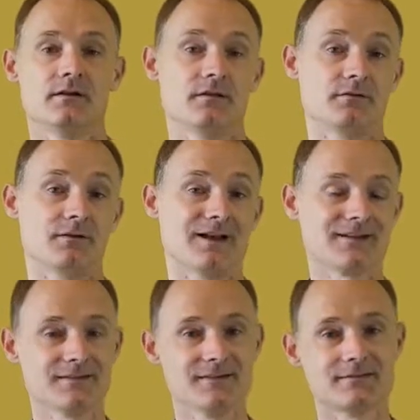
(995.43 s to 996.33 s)
Now, there are a
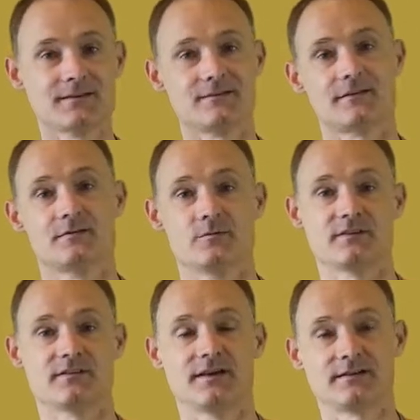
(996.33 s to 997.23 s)
lot of things to consider
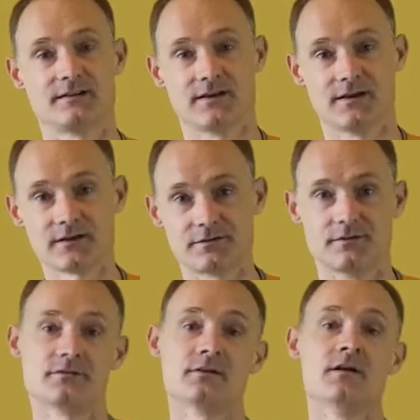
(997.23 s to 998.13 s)
when selecting
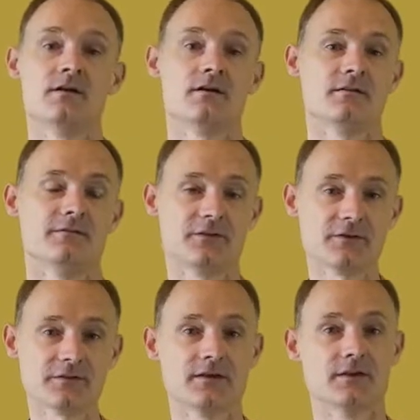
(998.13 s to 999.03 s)
connectors. The
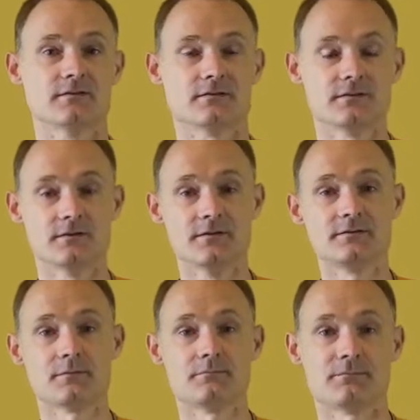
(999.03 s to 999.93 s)
first thing is you
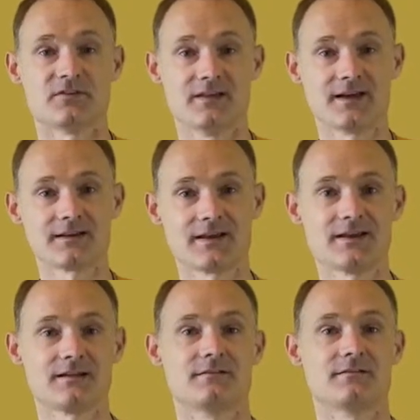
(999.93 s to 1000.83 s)
need to select
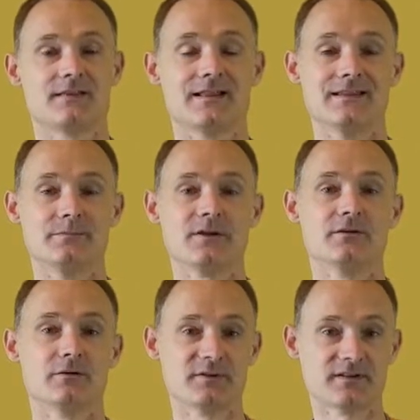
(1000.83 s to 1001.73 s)
connectors that
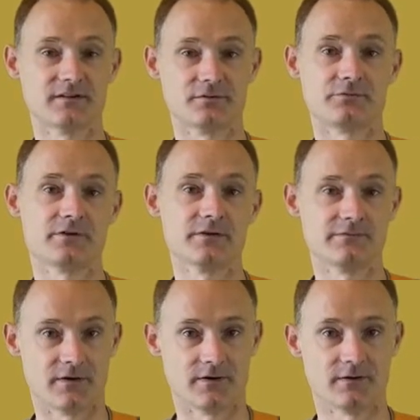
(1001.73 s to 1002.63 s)
limit your potential free
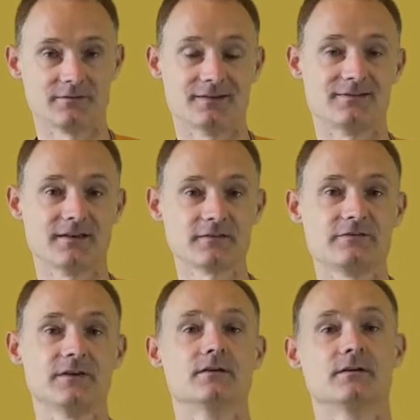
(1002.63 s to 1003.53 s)
fall to 6
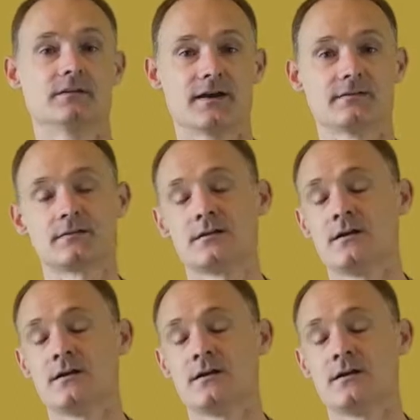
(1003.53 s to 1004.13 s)
feet or less.